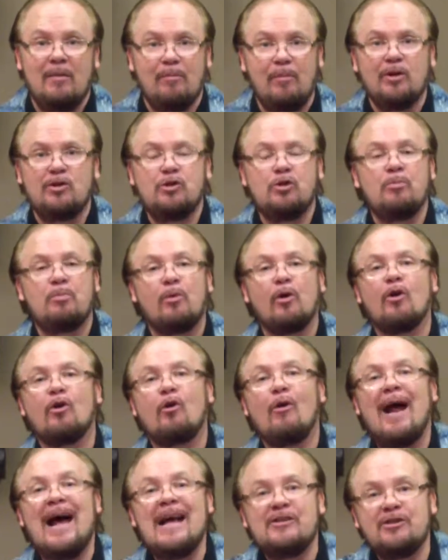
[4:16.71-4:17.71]
but you
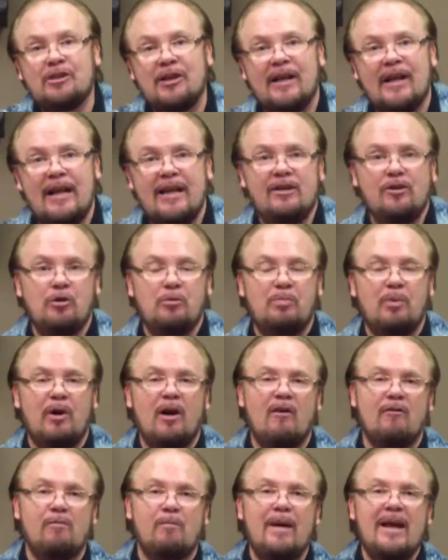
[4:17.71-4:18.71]
procrastinate, you put
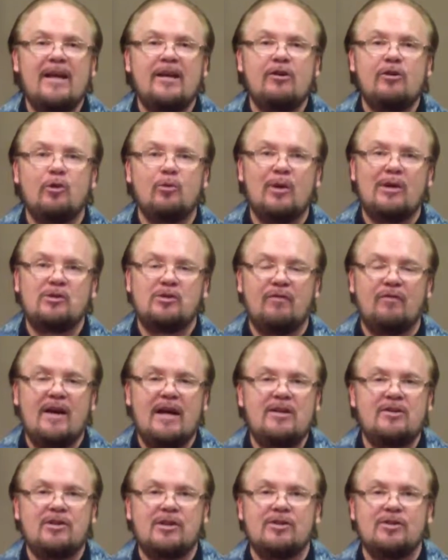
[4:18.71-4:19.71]
off making your
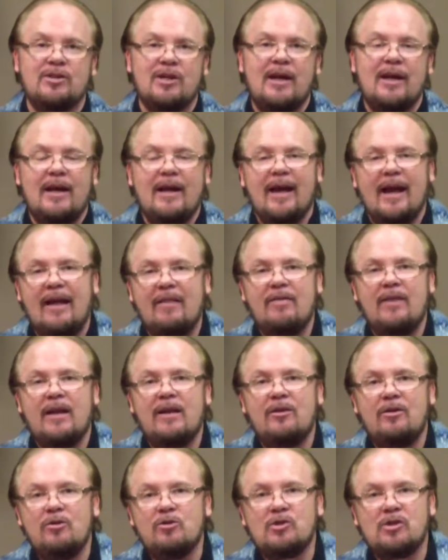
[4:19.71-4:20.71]
reservations, and
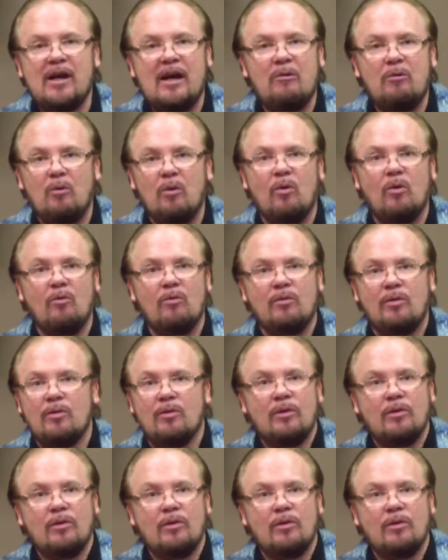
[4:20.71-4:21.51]
then you say, well,